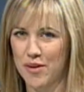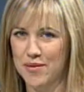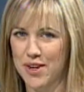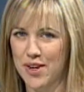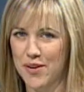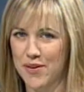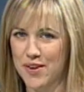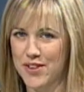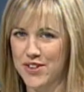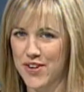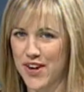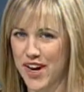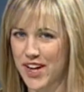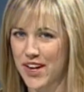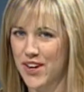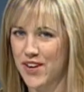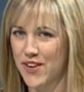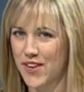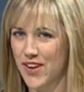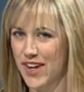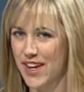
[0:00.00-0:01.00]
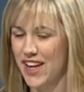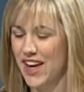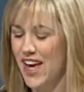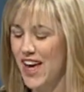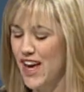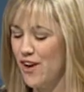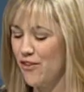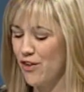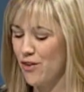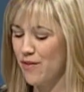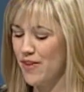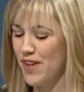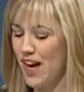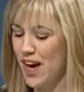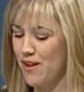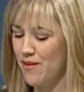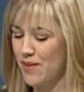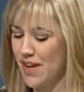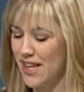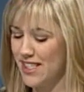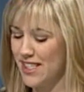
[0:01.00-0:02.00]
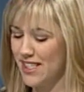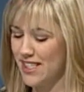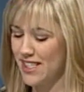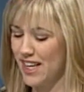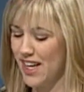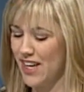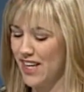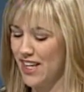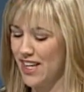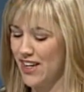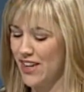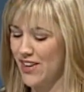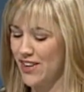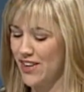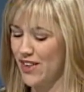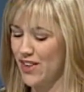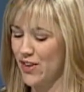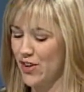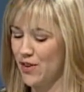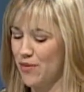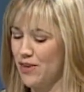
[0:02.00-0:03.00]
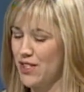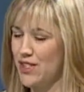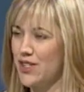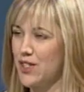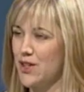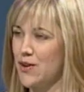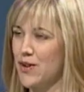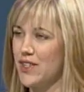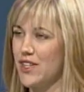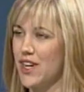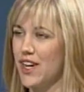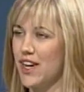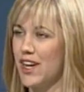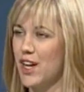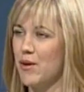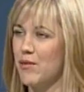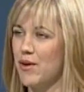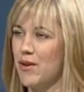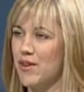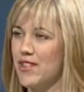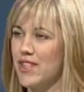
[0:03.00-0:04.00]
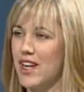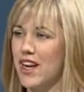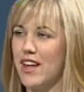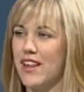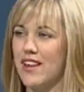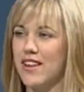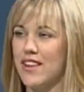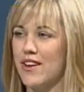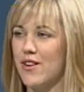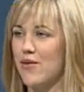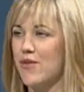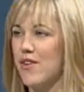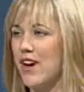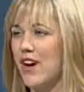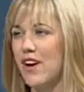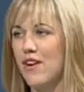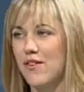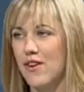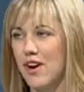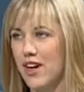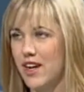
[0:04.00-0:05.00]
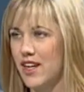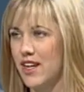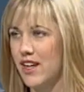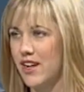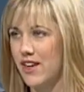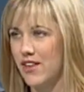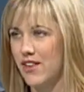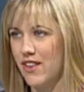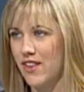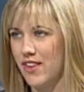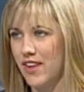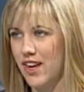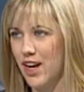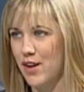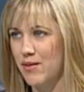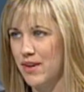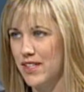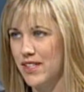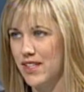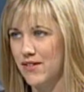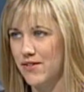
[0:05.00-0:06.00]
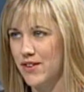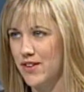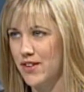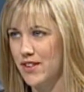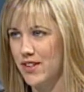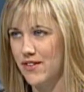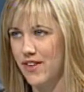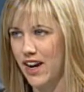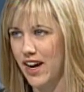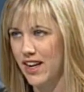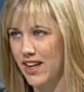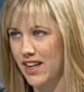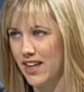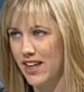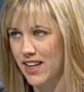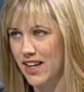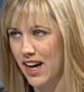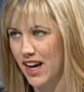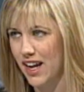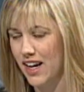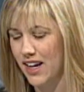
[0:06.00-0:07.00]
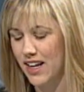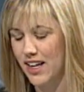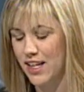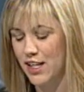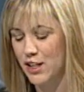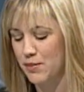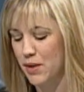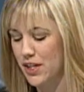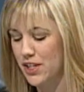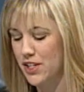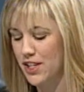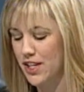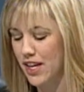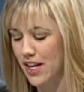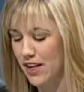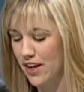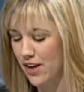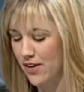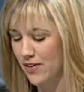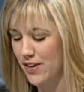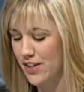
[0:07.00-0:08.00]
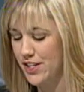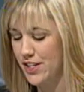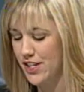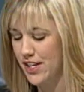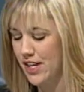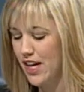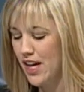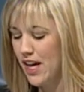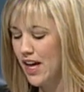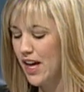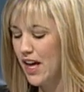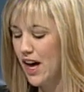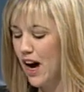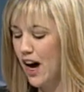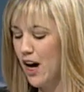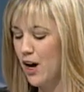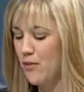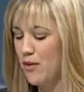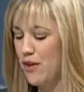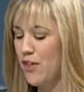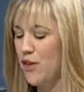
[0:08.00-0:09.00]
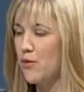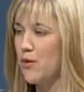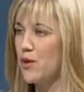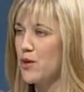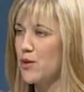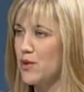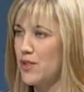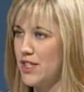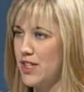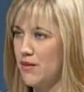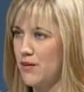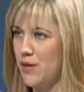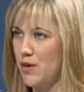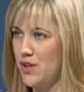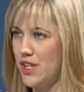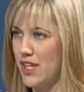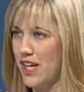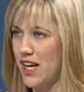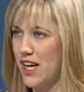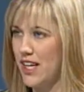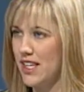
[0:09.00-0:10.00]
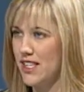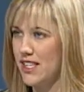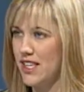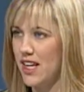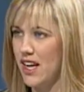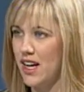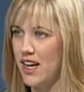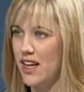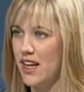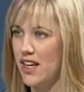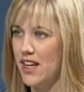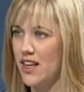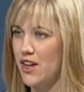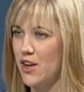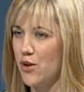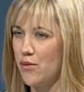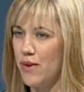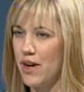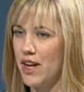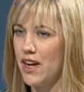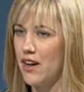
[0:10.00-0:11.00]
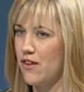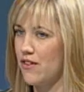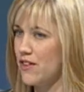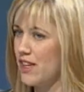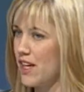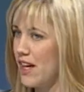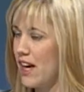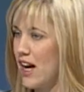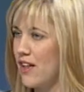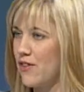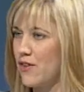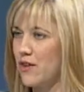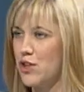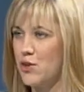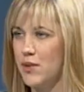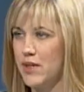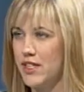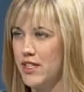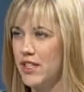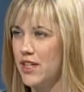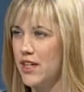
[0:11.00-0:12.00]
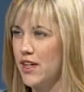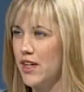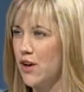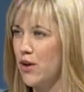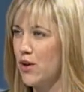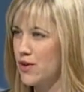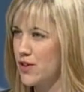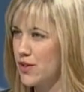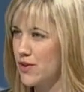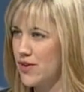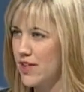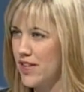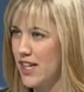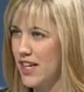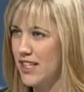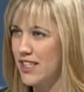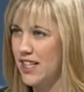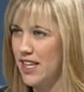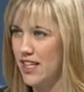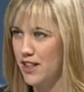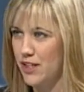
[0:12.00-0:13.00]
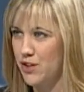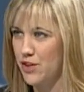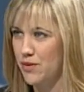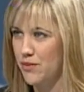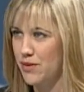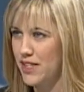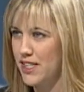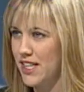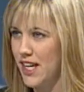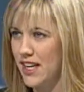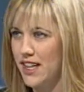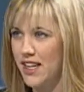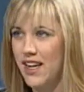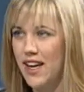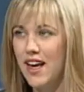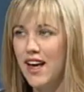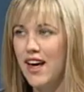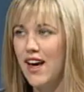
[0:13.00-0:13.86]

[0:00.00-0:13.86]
I'm here with Johanna Green from the MS Society here in Lloydminster. We're talking about the very rocky year that the MS sufferers have had in Canada, and especially in our region. The most recent Mosta case, man out of St. Catharines went to Costa Rica to get the treatment done.